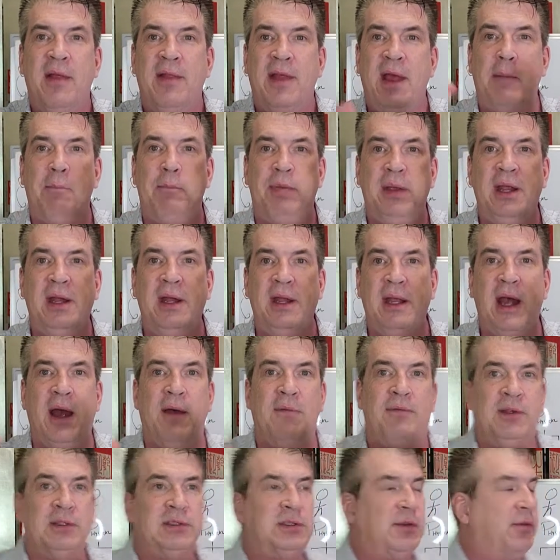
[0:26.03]
That
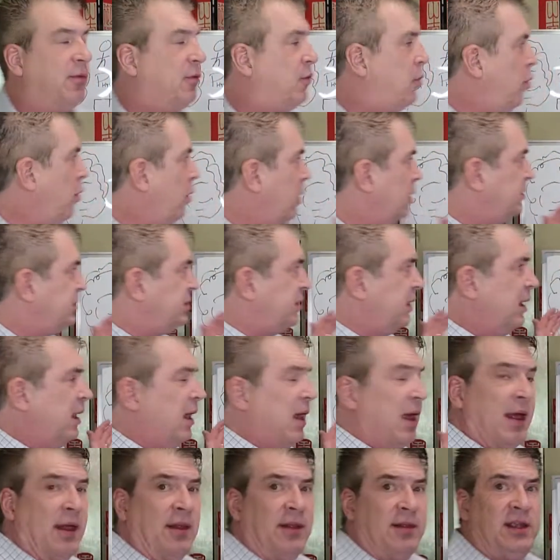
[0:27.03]
PDF is, of course,
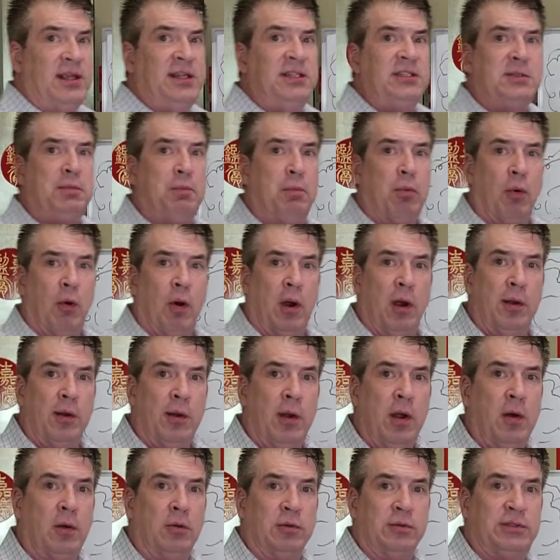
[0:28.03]
these board
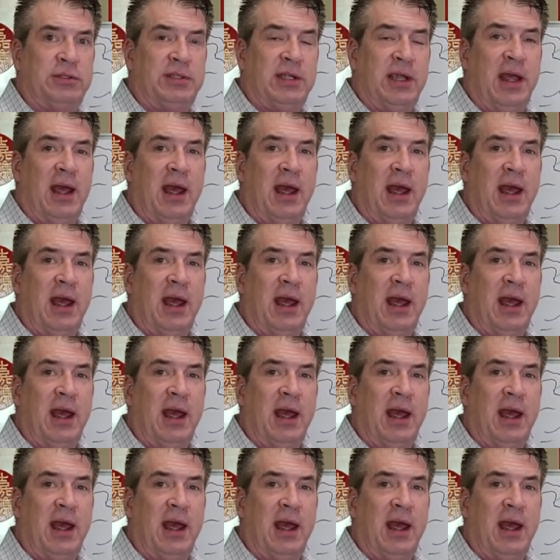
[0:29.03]
notes.